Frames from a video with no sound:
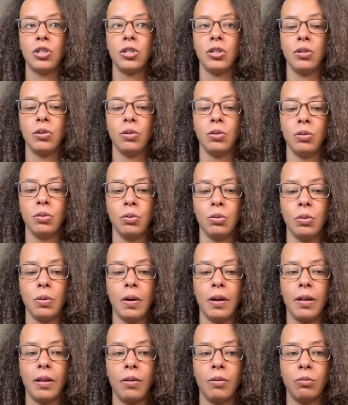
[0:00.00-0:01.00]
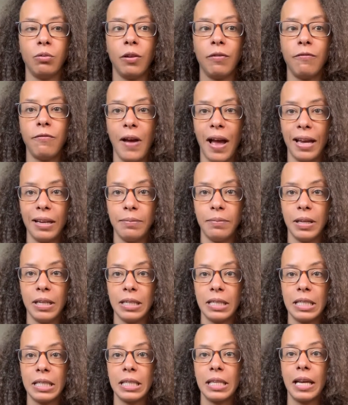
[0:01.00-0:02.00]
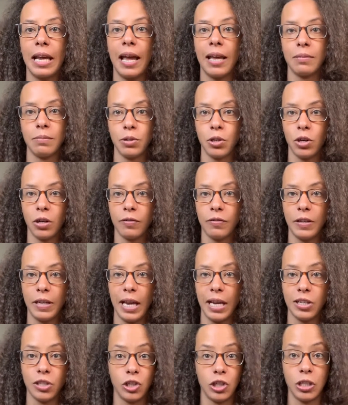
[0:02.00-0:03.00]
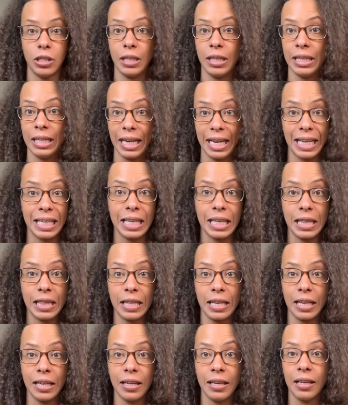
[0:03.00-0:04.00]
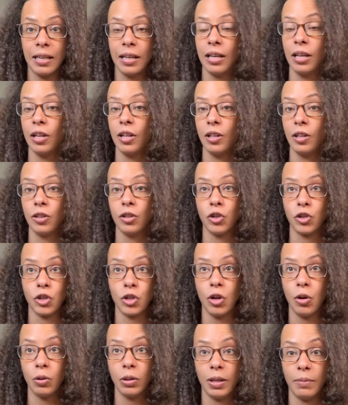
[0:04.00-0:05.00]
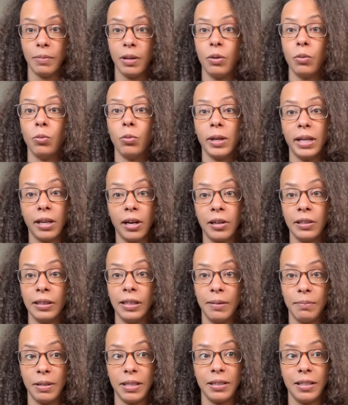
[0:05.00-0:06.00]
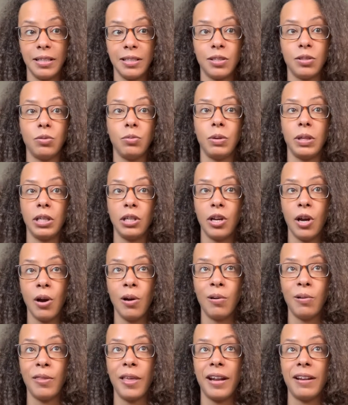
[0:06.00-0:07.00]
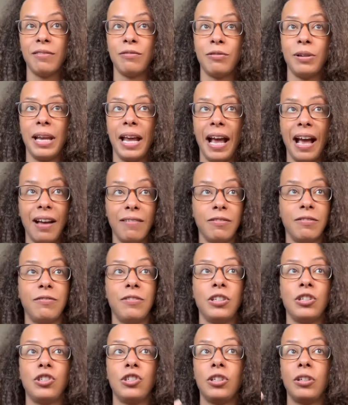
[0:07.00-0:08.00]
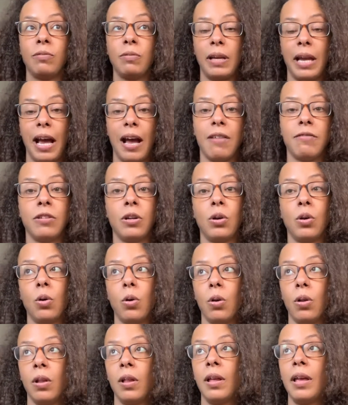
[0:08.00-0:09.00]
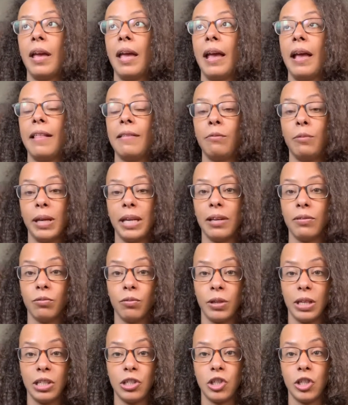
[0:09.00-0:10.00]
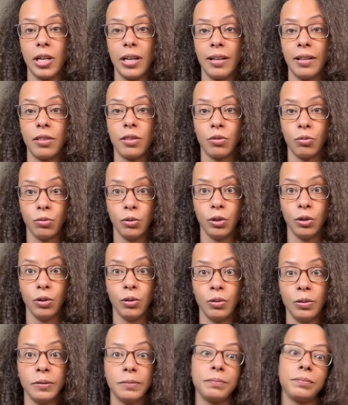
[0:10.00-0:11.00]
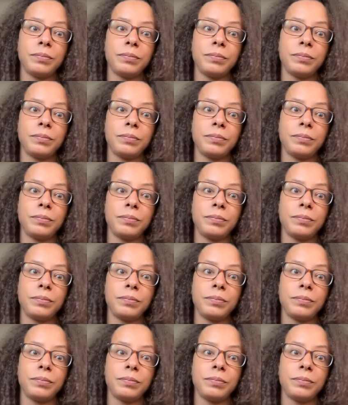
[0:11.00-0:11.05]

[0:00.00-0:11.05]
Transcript: to refinement and purification in anything. There's no limit. We are limitless. We know that if we have a vision and we have a goal, we can reach it through